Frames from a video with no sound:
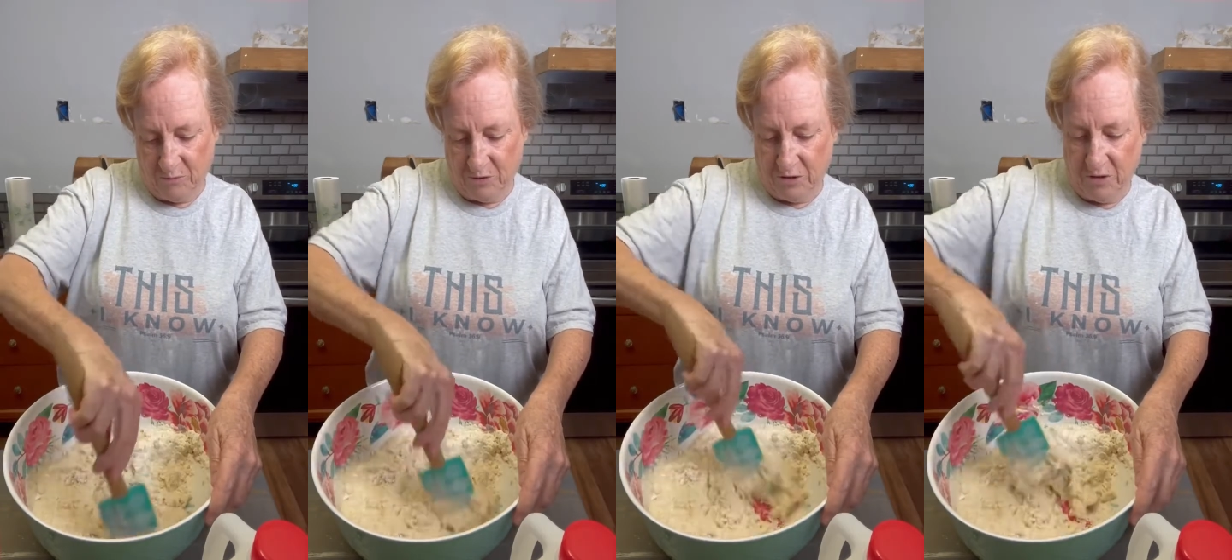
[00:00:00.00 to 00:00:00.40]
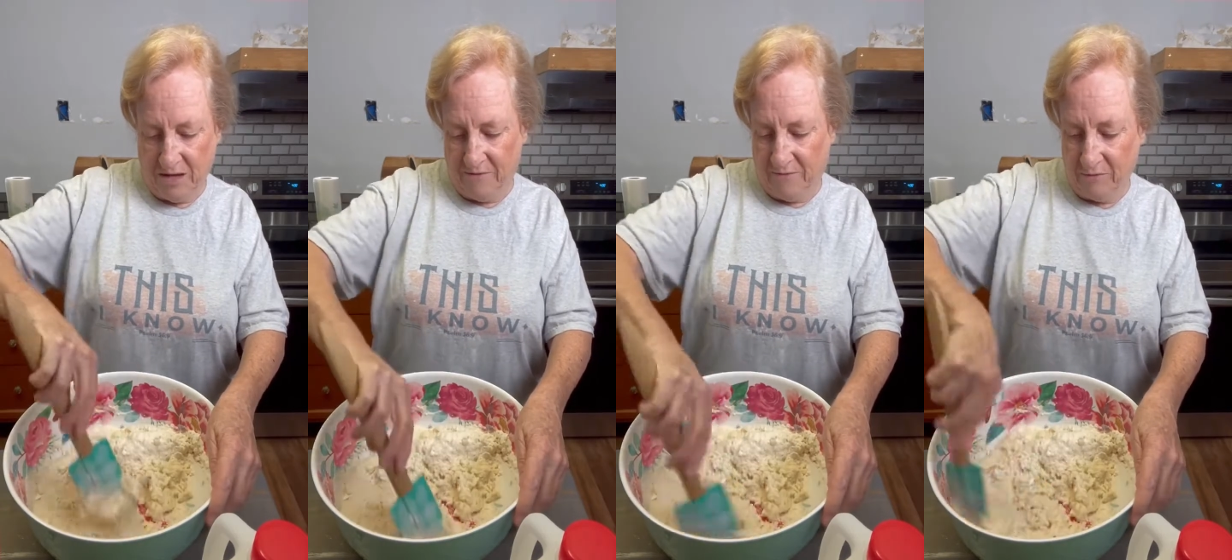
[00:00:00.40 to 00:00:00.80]
when you
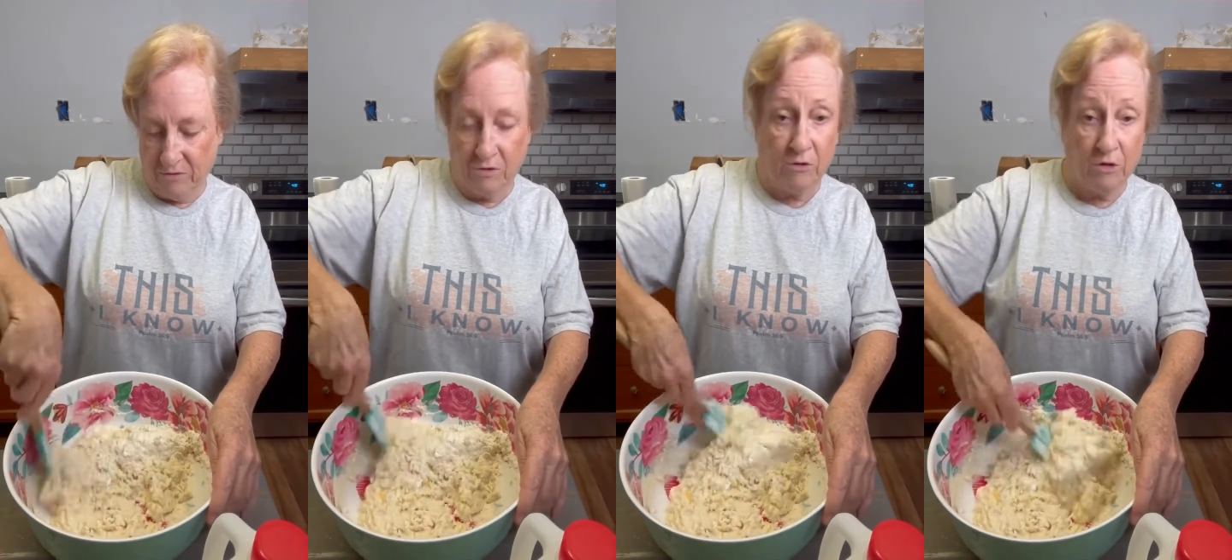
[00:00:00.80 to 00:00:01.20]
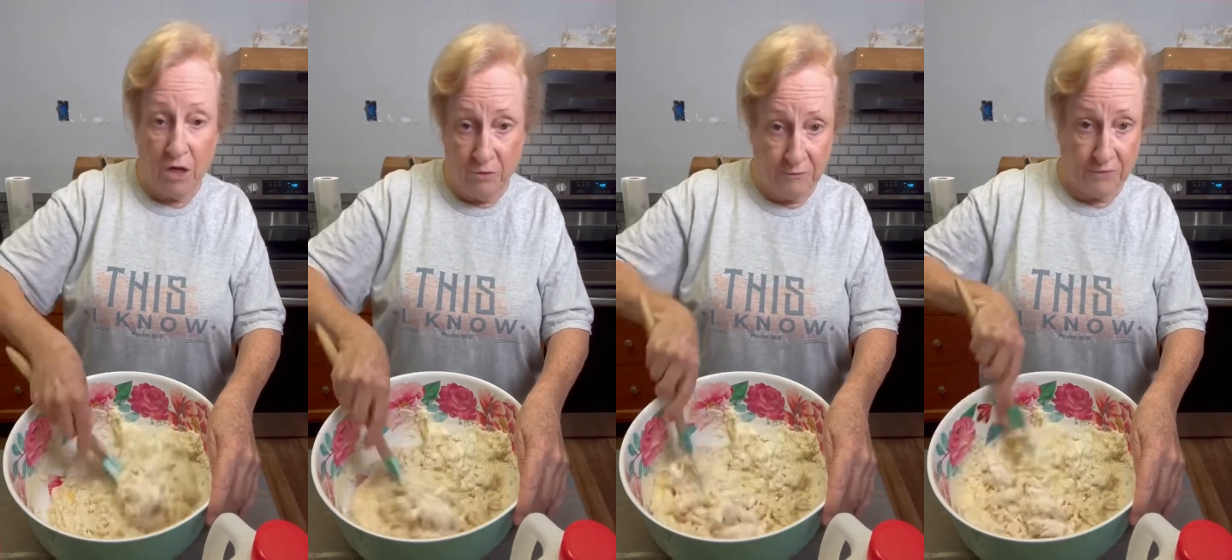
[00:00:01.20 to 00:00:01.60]
have little
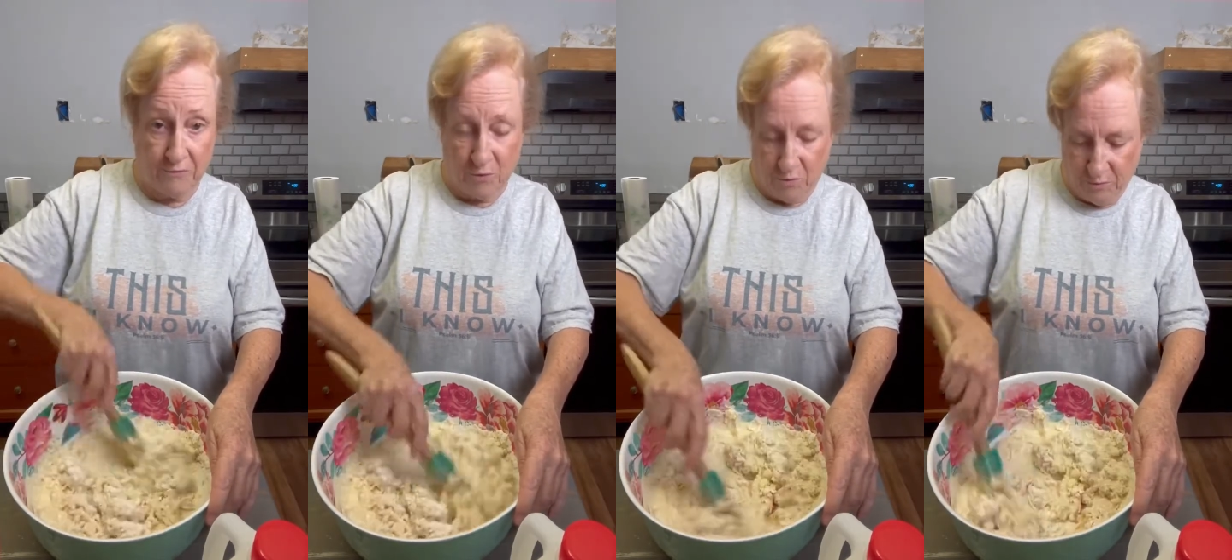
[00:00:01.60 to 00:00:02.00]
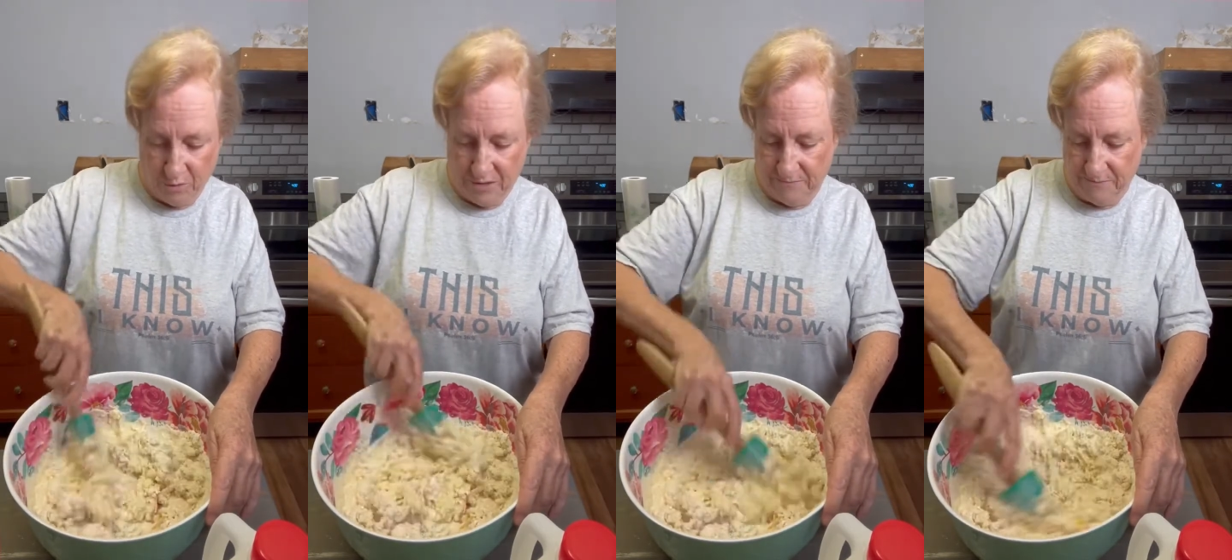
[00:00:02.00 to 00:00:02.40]
loaves of
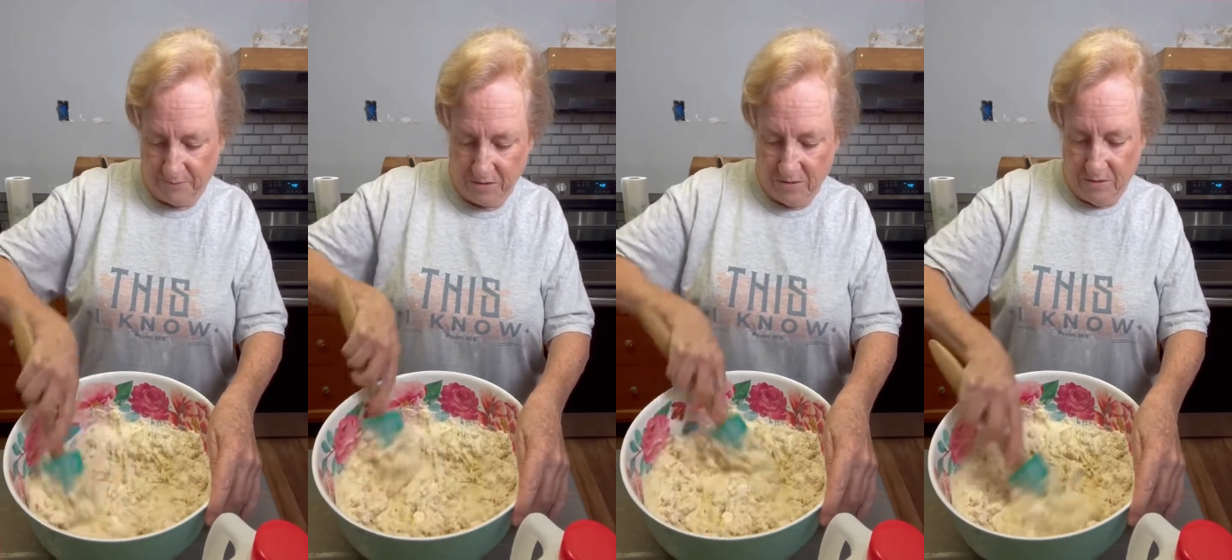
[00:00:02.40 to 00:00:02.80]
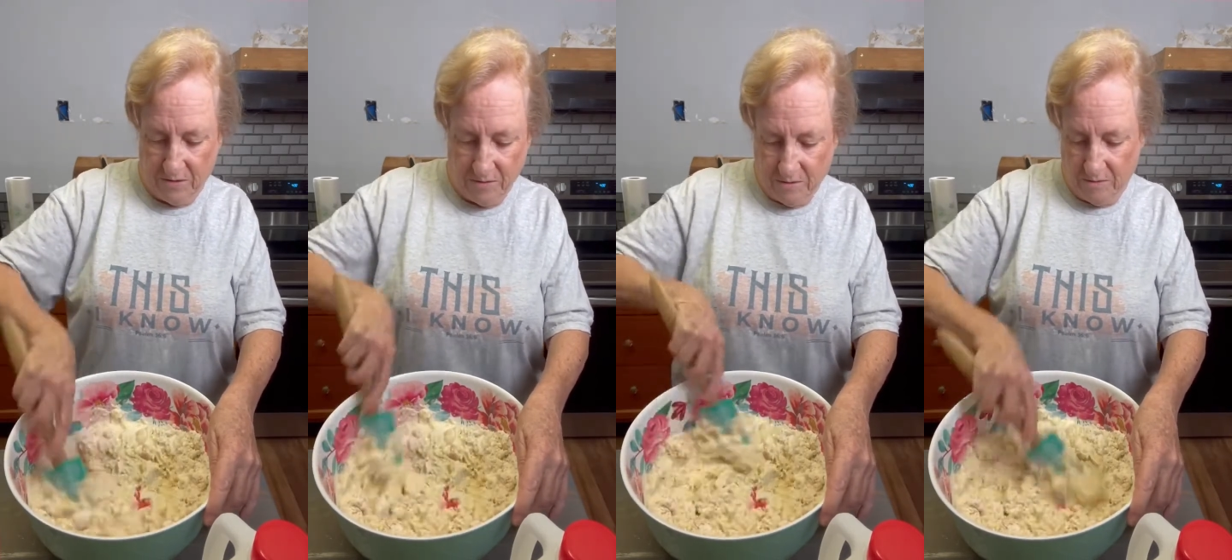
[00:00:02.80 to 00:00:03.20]
cornbread
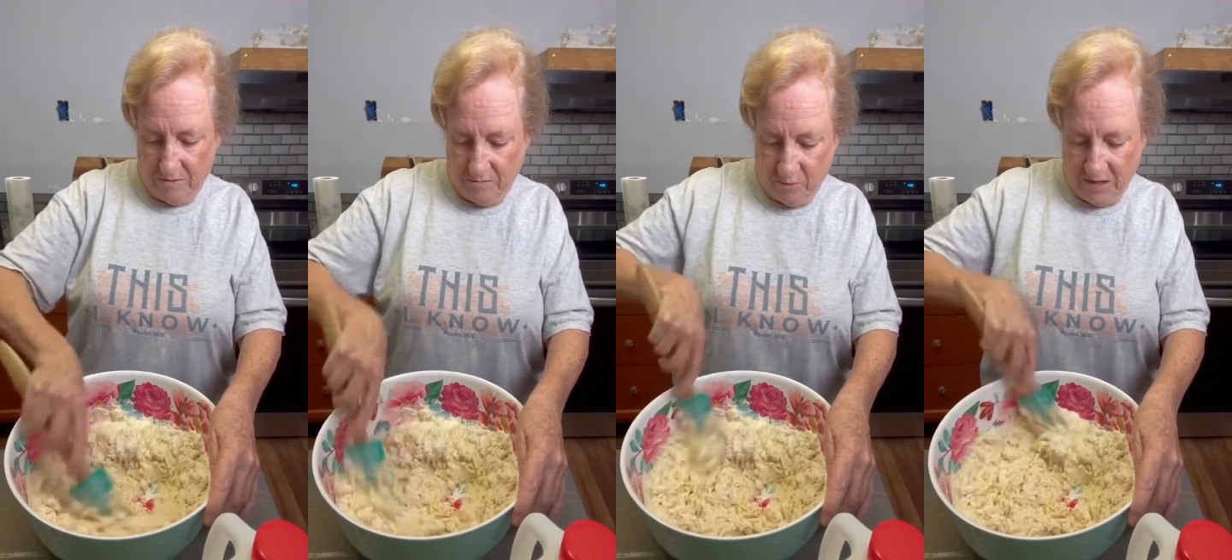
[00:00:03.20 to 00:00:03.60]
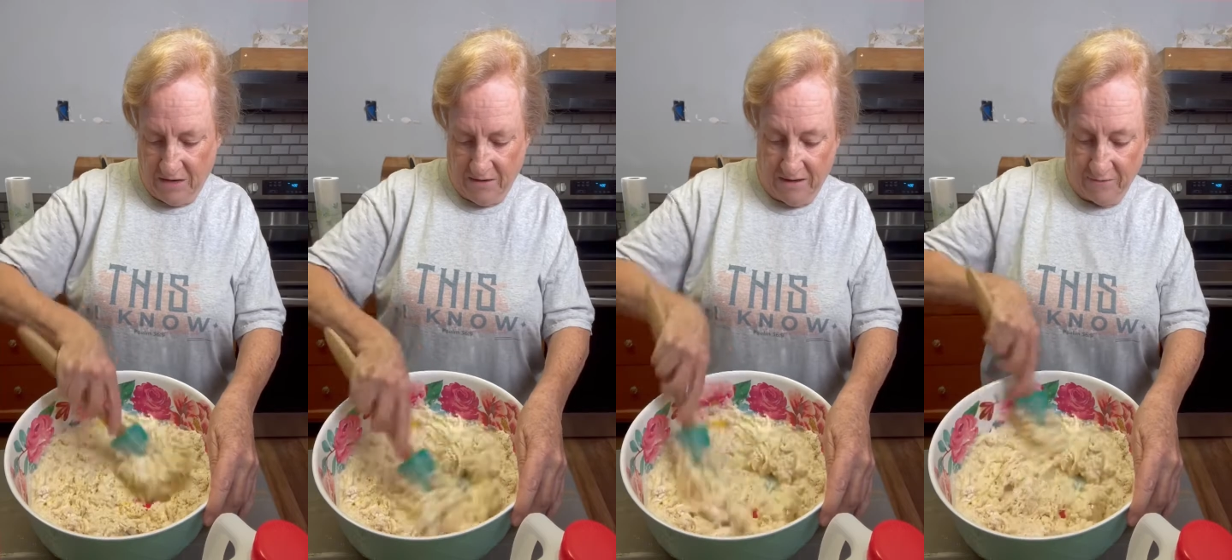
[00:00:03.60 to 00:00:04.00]

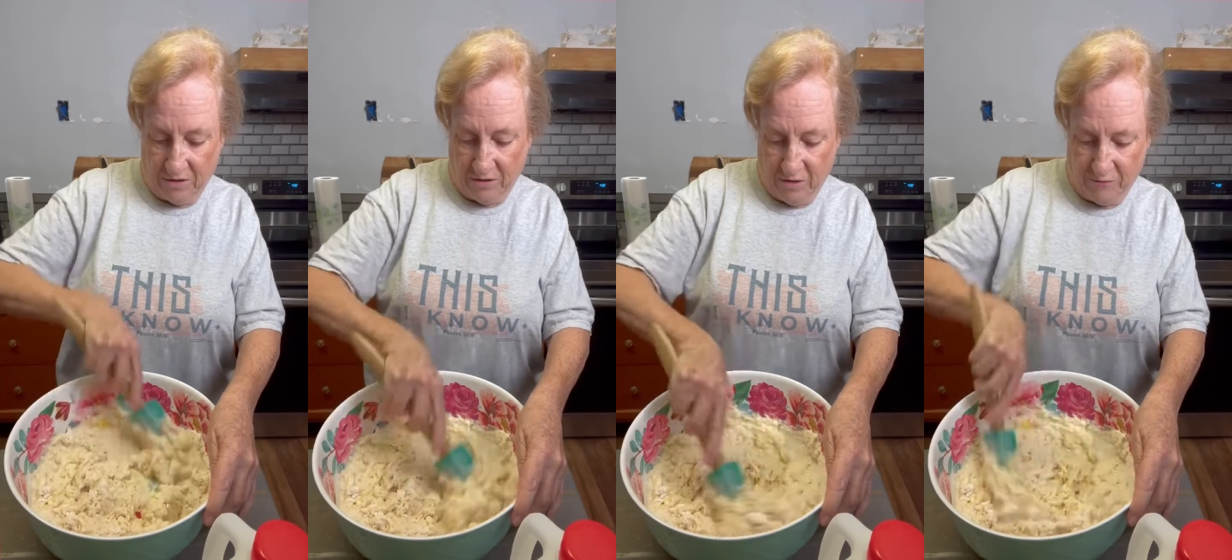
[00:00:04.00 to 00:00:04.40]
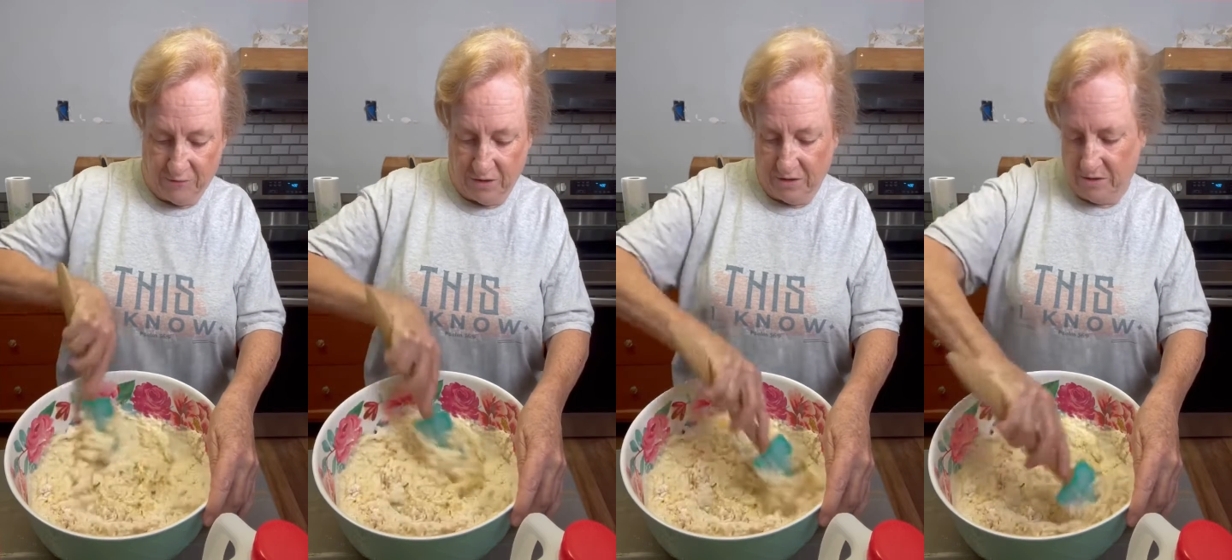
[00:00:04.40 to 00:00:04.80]
without having a loaf
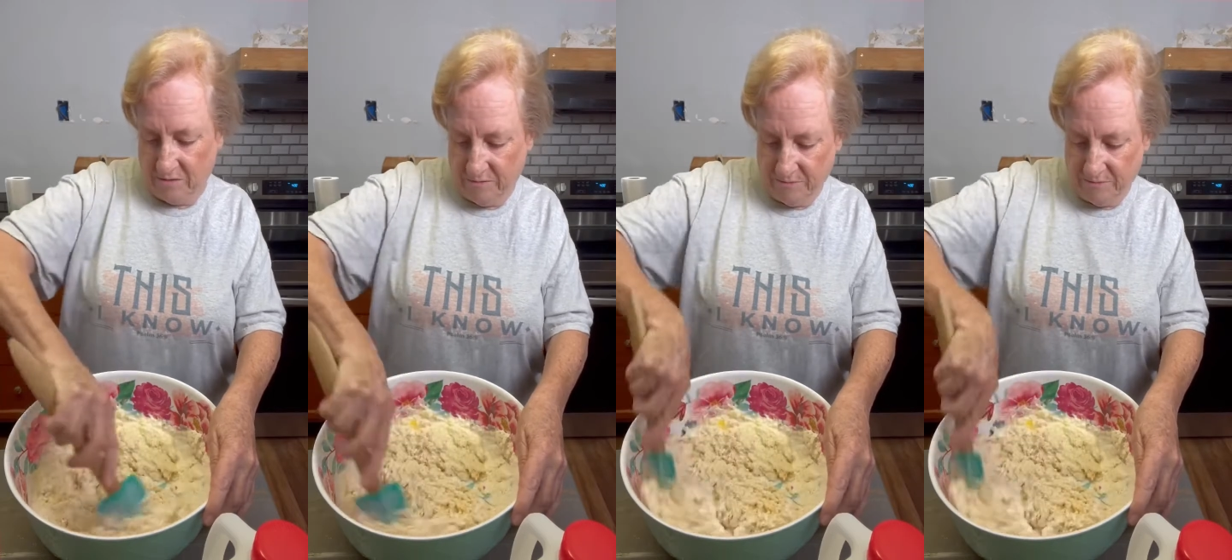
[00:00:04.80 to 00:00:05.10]
thing.